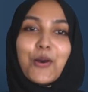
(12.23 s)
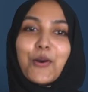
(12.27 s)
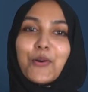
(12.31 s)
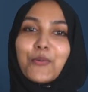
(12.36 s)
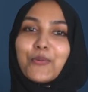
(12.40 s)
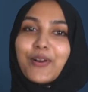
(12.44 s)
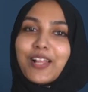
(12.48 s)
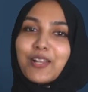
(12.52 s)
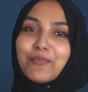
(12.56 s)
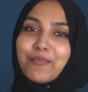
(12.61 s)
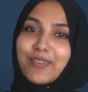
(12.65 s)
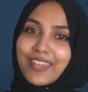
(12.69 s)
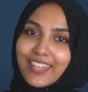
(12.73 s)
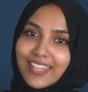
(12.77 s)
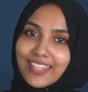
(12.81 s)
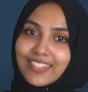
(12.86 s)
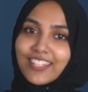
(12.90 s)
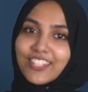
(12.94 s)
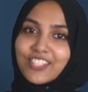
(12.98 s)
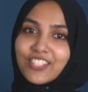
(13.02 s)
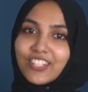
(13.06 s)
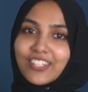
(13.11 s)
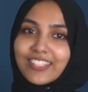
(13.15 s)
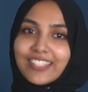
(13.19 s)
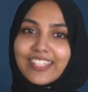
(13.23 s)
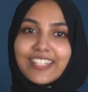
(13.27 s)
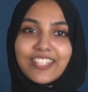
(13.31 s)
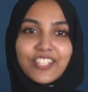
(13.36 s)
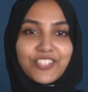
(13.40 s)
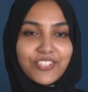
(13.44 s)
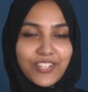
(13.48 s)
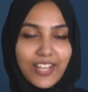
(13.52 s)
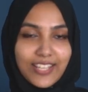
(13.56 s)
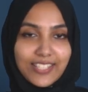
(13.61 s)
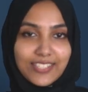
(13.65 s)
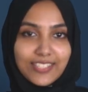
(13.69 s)
While making the journey
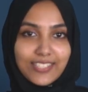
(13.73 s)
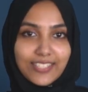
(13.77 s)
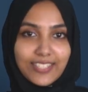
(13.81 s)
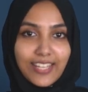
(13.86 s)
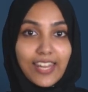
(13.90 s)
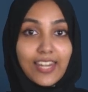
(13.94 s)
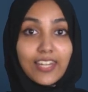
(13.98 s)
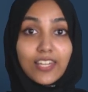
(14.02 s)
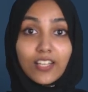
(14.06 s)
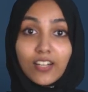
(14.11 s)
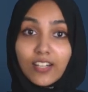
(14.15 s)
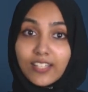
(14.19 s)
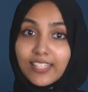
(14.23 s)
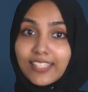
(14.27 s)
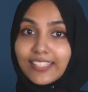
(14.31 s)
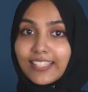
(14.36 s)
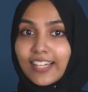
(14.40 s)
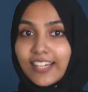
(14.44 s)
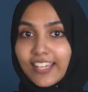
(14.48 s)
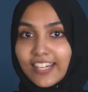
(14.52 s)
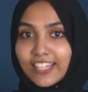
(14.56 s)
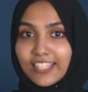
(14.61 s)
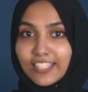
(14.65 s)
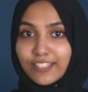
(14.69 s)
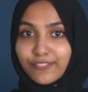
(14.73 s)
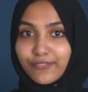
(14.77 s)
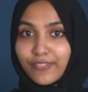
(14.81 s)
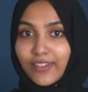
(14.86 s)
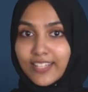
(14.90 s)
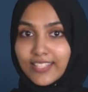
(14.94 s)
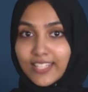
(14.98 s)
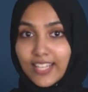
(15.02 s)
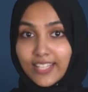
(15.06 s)
interesting and learning current affairs